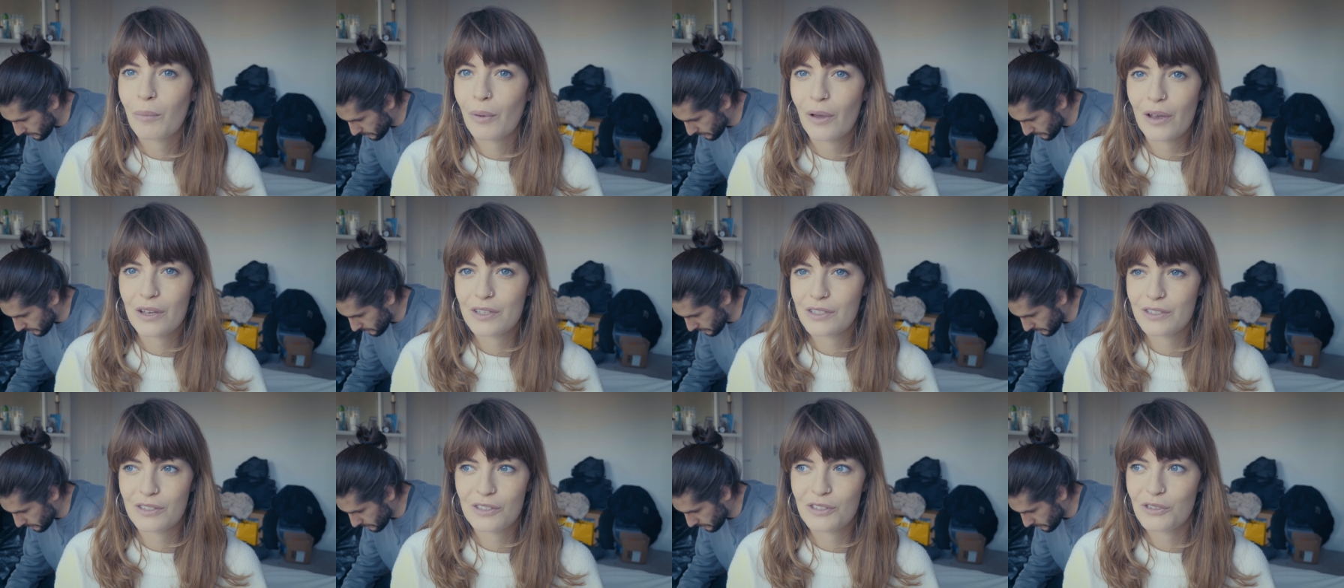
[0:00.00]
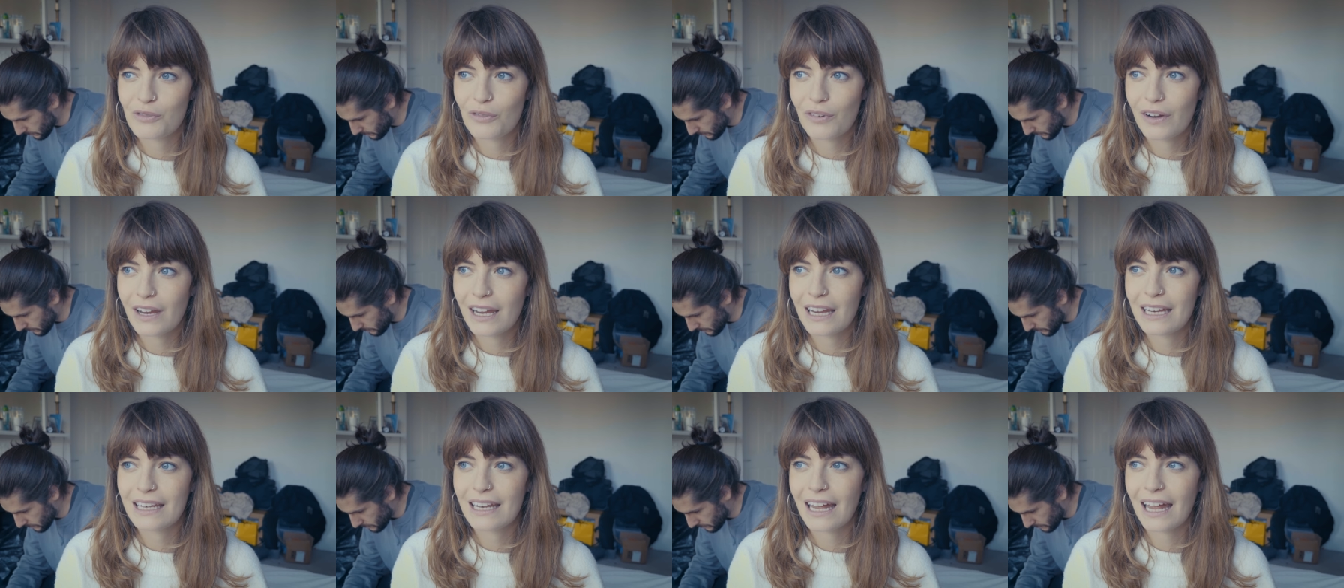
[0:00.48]
person to
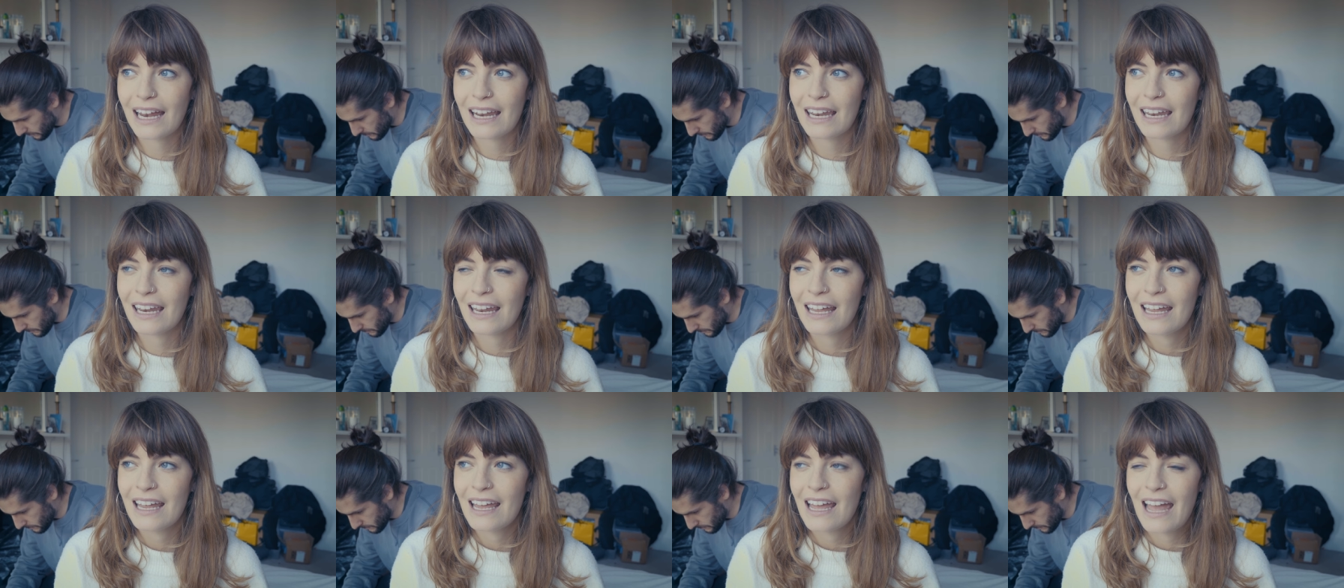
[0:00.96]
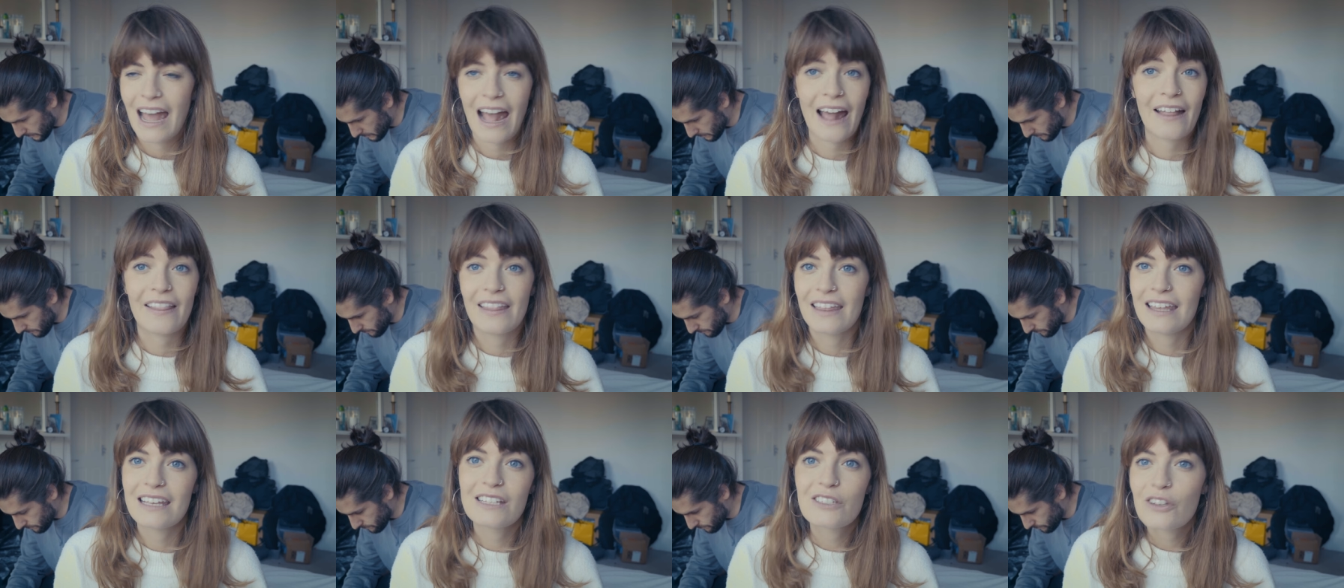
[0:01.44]
read, and
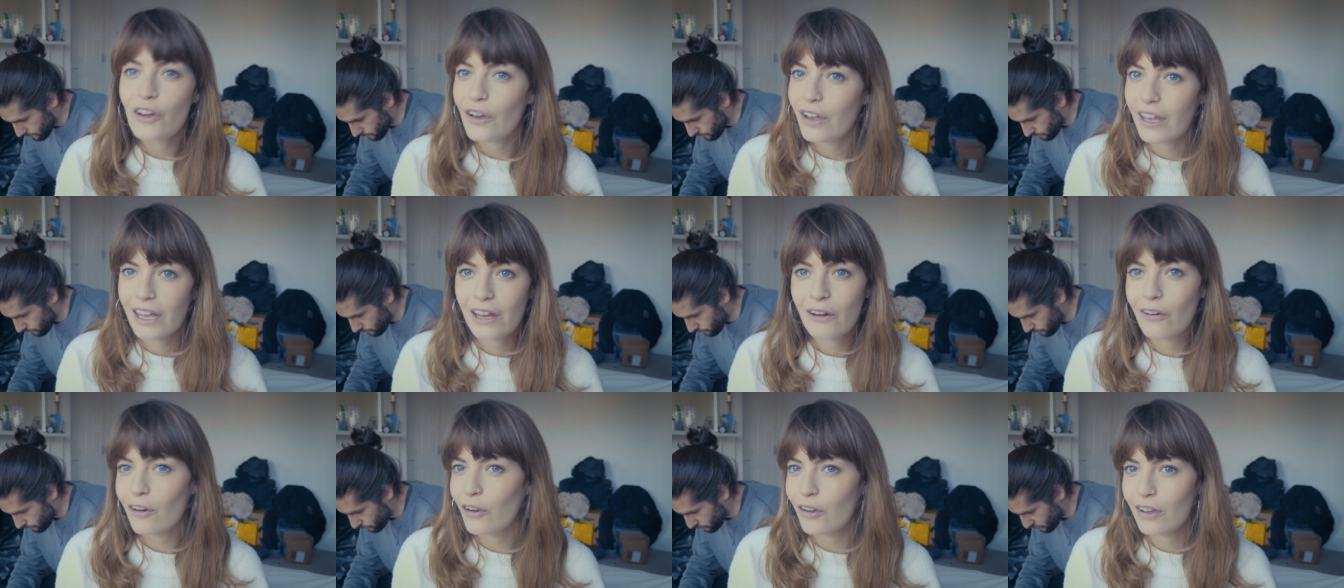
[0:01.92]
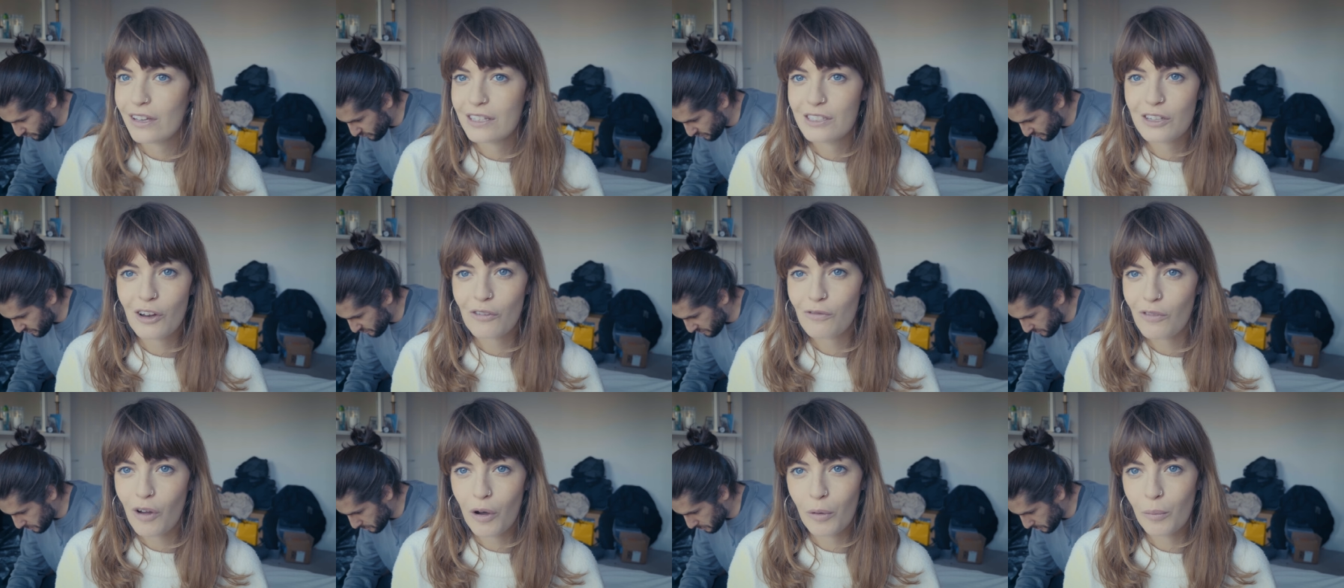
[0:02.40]
he's our hero, he's
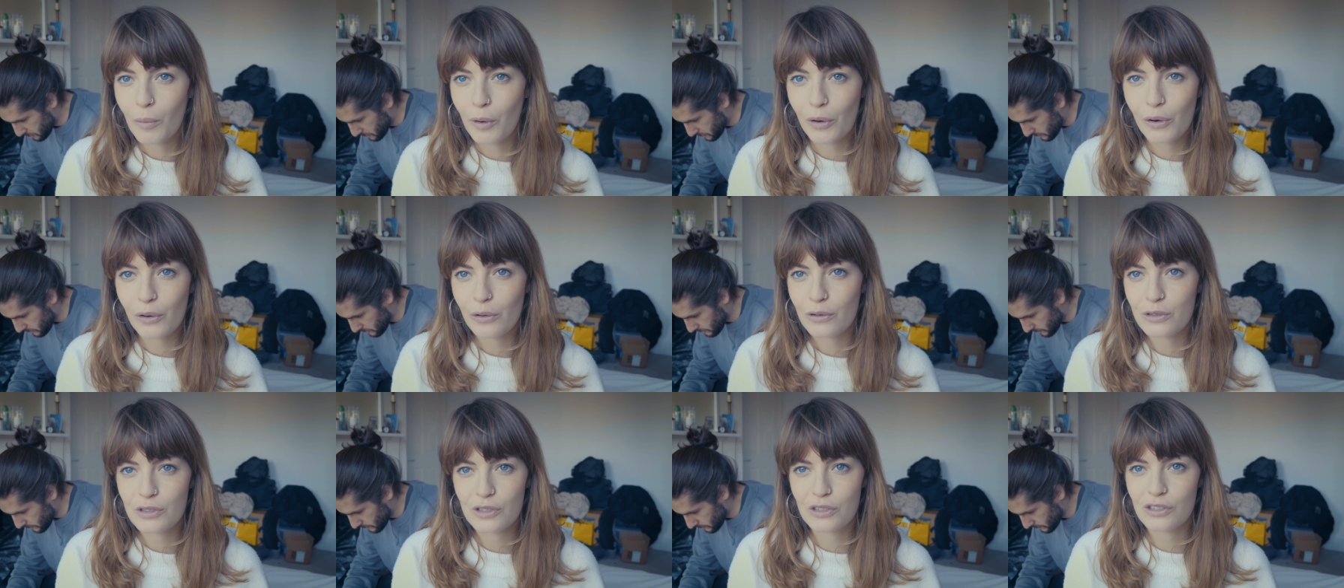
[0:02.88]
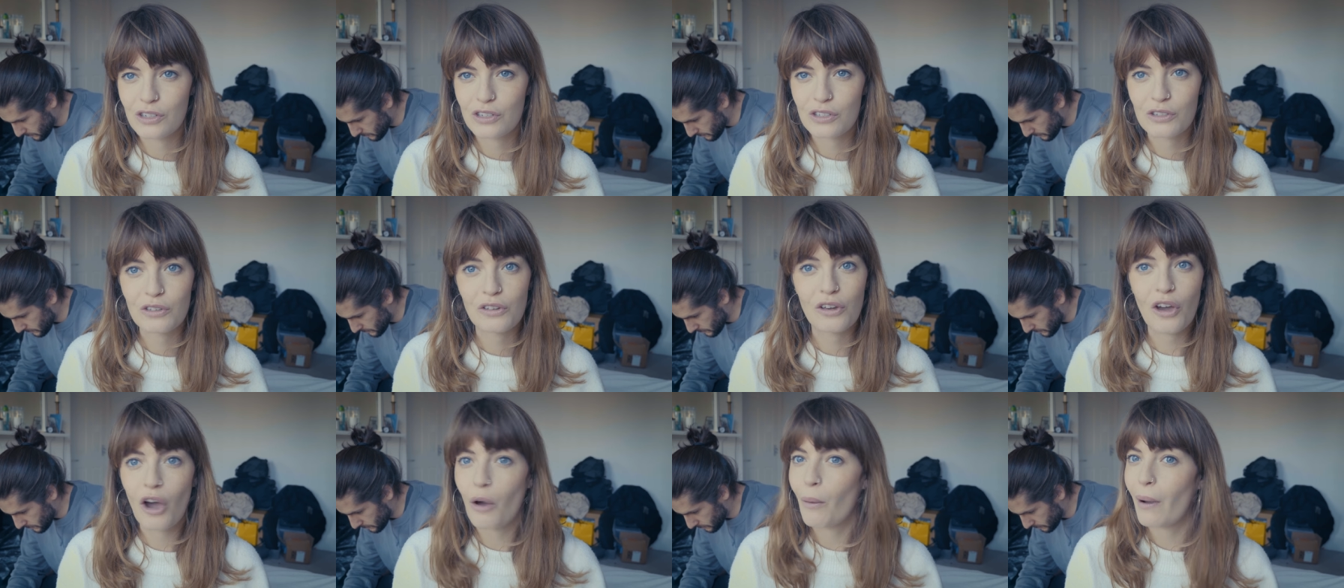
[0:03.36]
our role model. So
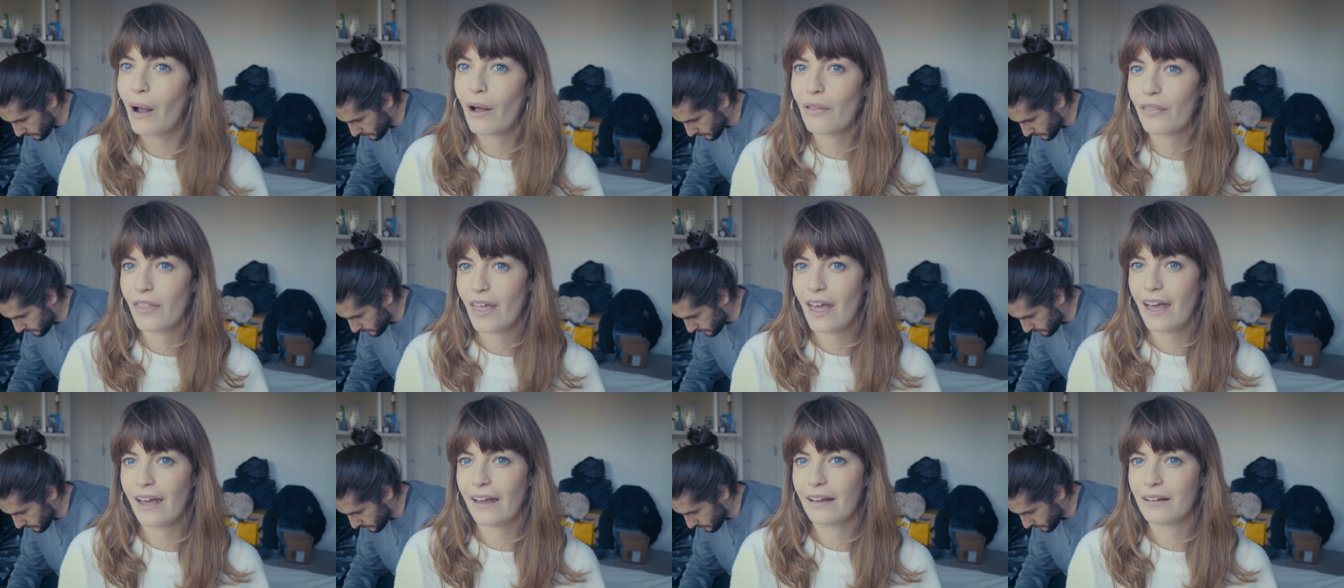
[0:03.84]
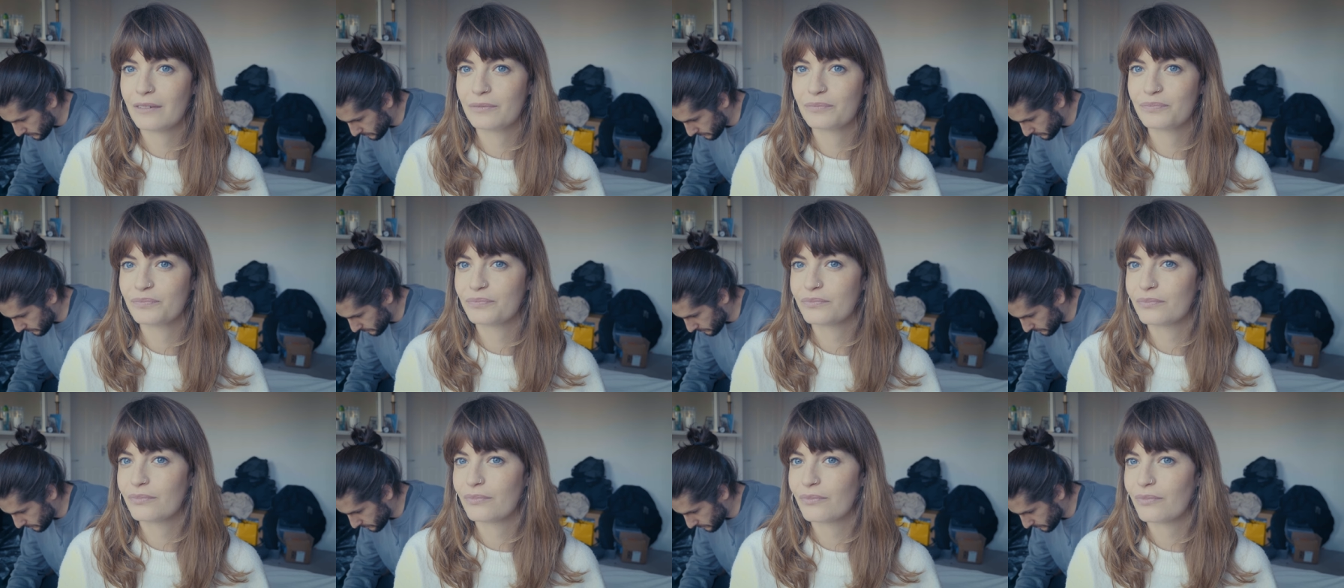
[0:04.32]
just go out there,
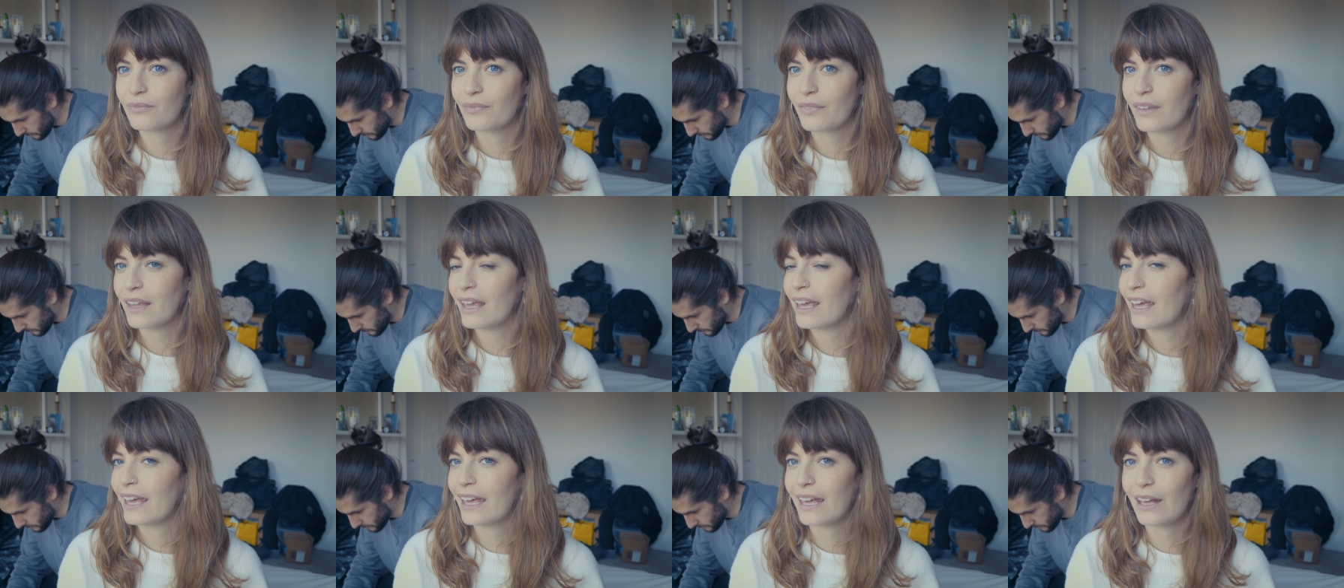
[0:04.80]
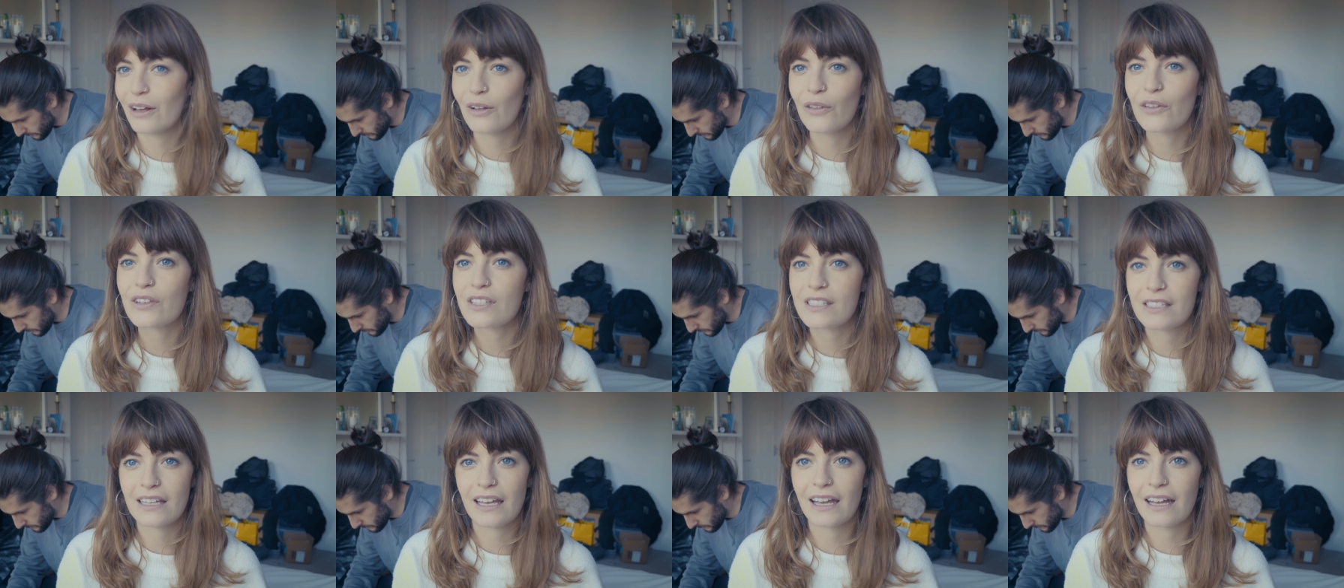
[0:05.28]
heal the
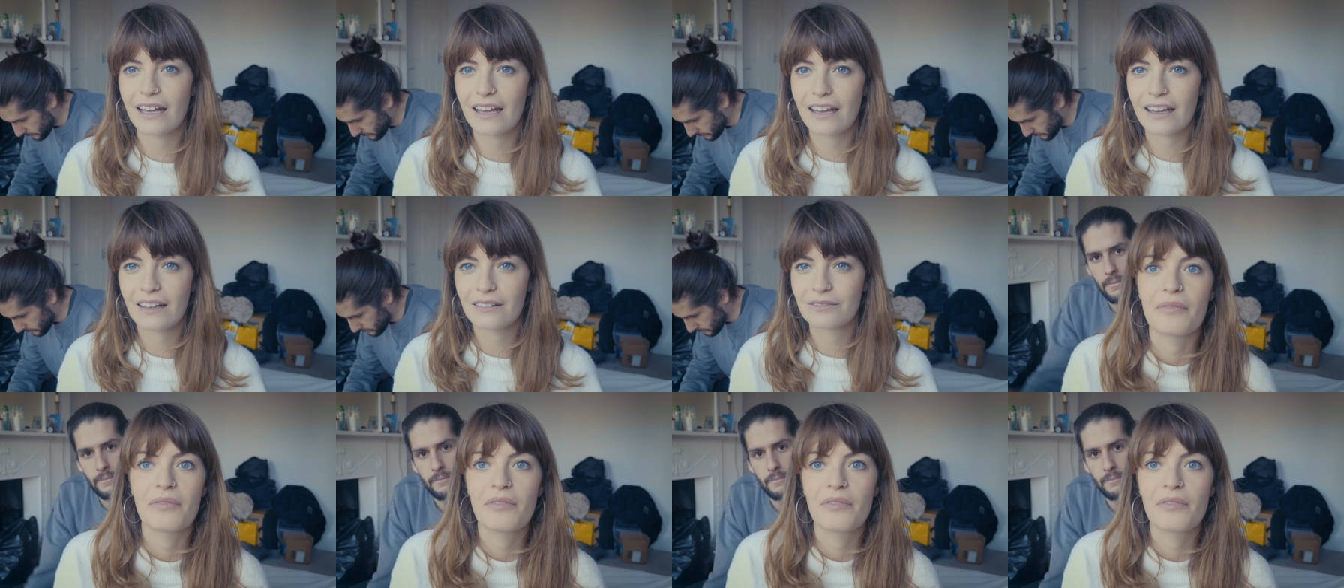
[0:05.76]
sick.